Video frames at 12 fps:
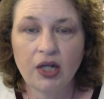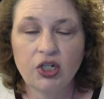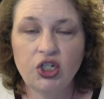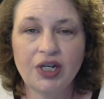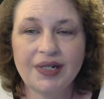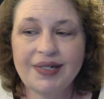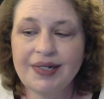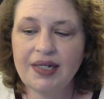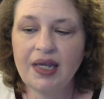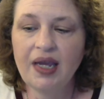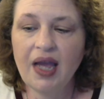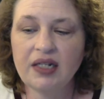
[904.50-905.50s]
Just as
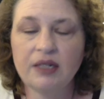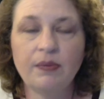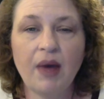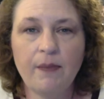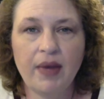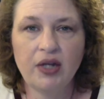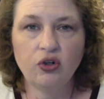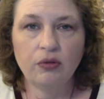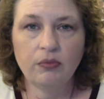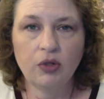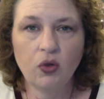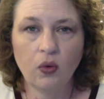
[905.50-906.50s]
he got to my
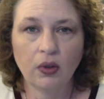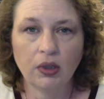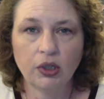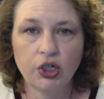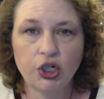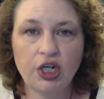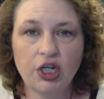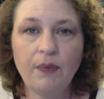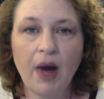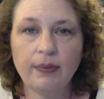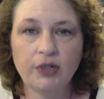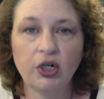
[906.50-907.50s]
bedroom door, she
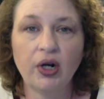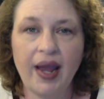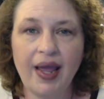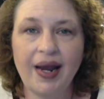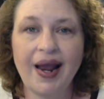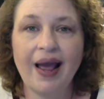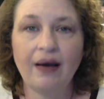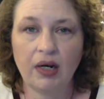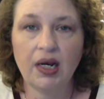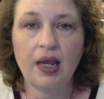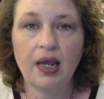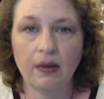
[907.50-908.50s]
popped her head out
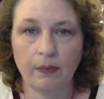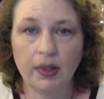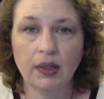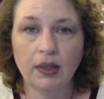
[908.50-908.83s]
at him.